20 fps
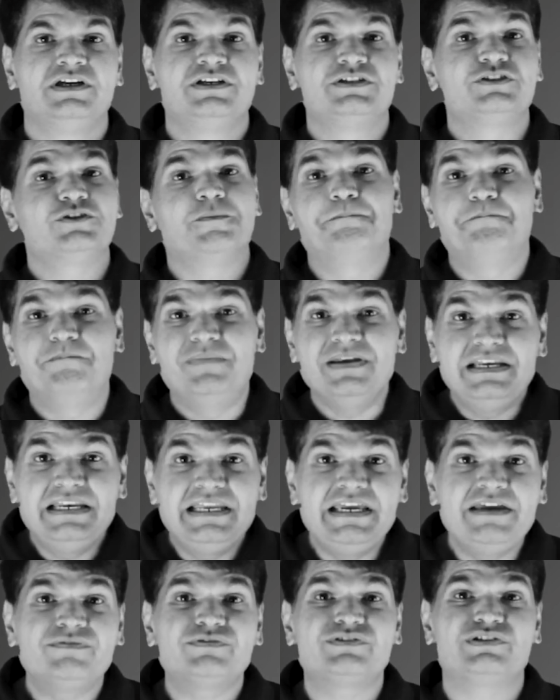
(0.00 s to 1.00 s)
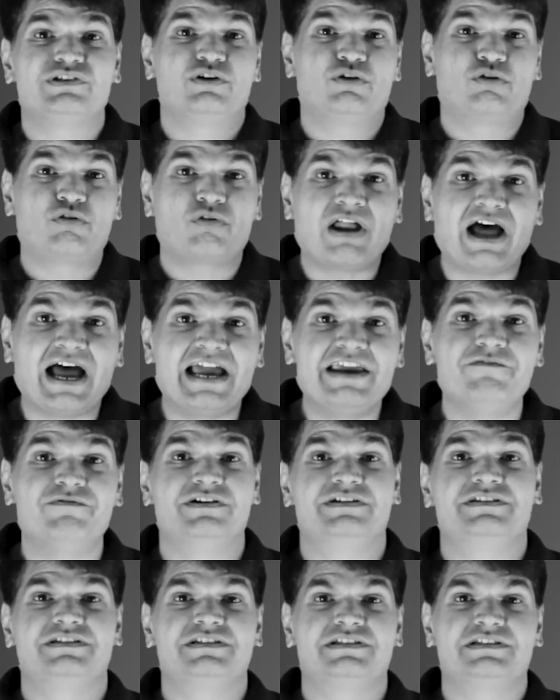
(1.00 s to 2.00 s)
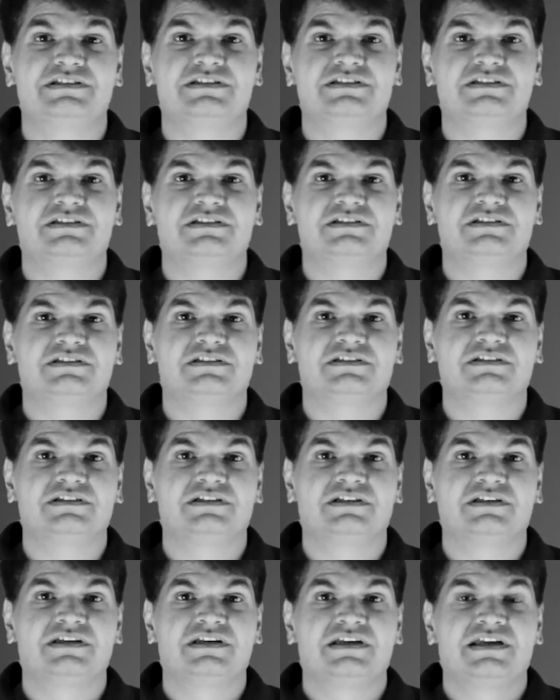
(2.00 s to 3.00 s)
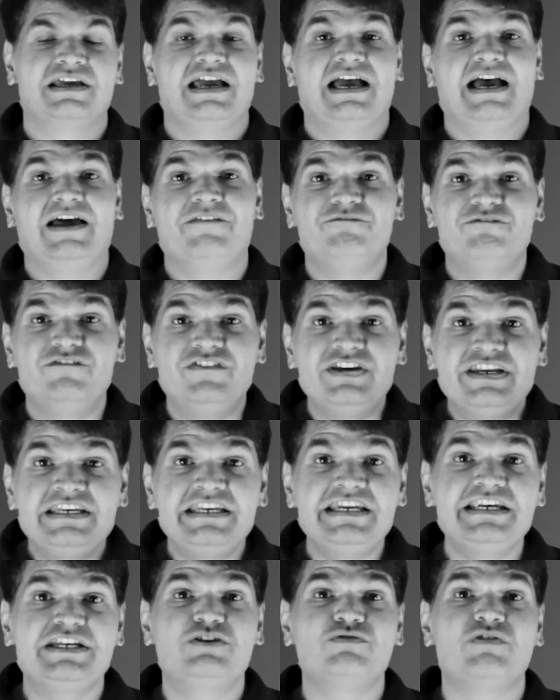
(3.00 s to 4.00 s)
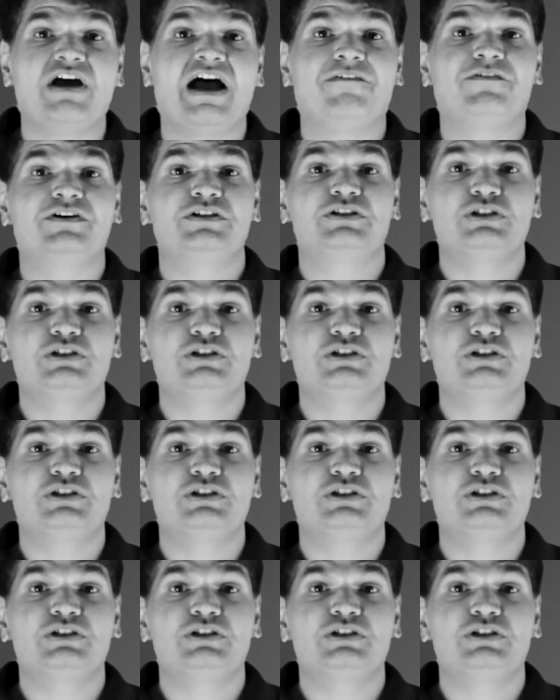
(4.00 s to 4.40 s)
So beliefs drive us, and we need to have a